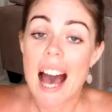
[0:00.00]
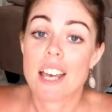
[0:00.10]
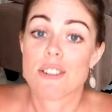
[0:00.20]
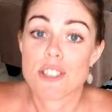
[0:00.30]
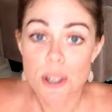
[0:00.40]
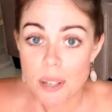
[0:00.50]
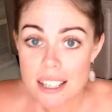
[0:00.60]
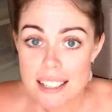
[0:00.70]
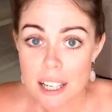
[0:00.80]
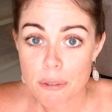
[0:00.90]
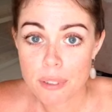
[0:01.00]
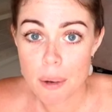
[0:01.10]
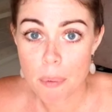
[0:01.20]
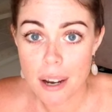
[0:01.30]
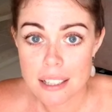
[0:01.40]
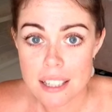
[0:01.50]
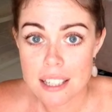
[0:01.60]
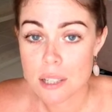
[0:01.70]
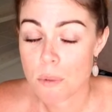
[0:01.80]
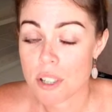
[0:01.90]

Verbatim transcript: you're doing your self-love practices,